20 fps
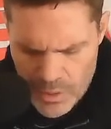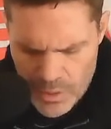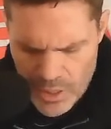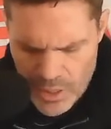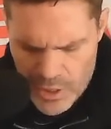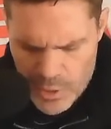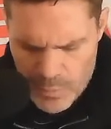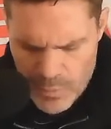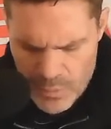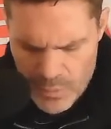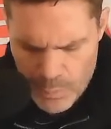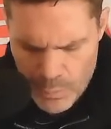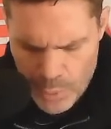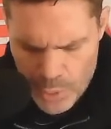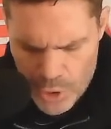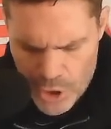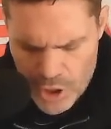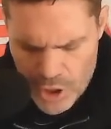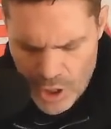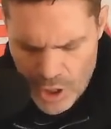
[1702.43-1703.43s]
has been
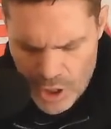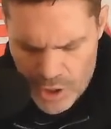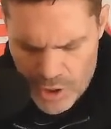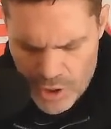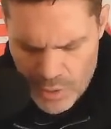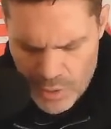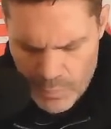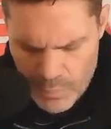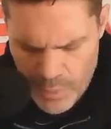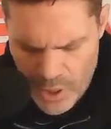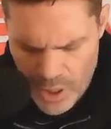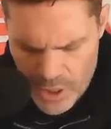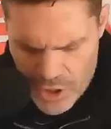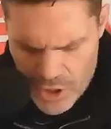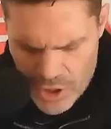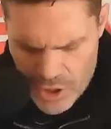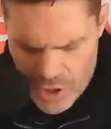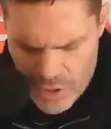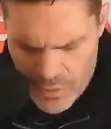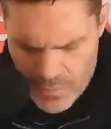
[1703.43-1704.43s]
pushed under the
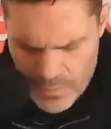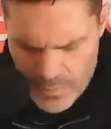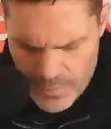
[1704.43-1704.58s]
bus.